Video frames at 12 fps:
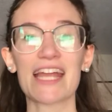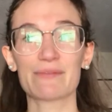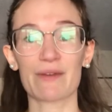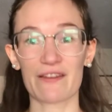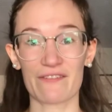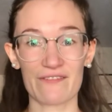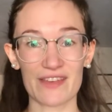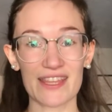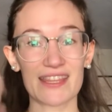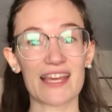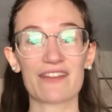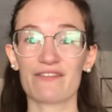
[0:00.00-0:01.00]
And my
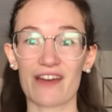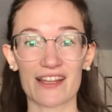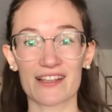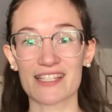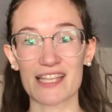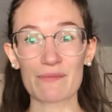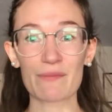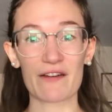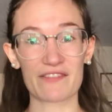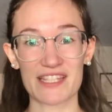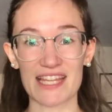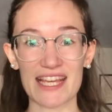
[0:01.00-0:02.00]
fifth and final tip
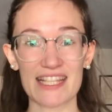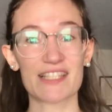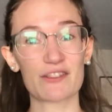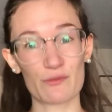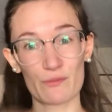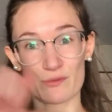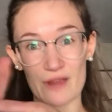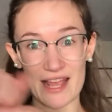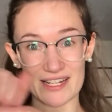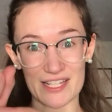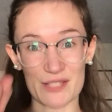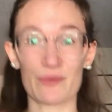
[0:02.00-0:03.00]
of the day is to
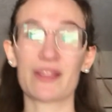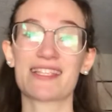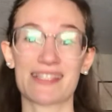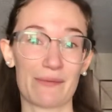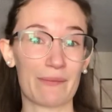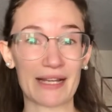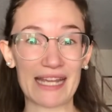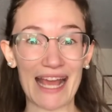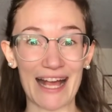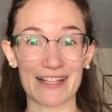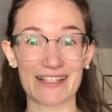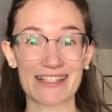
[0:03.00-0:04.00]
practice with somebody
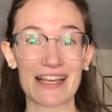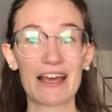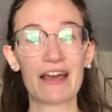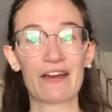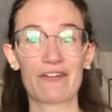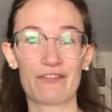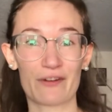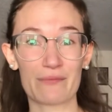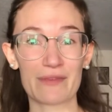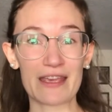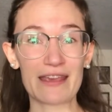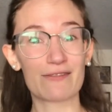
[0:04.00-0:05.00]
else. For
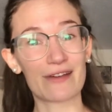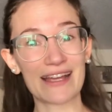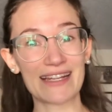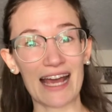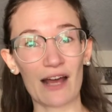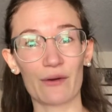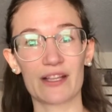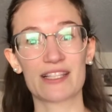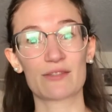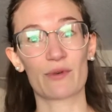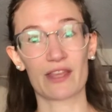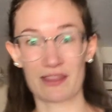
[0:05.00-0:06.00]
me right now,
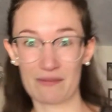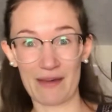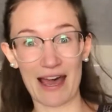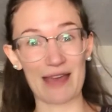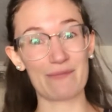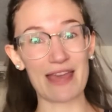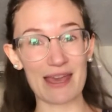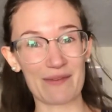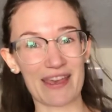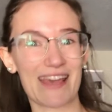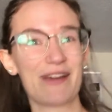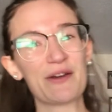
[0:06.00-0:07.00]
it's with my baby,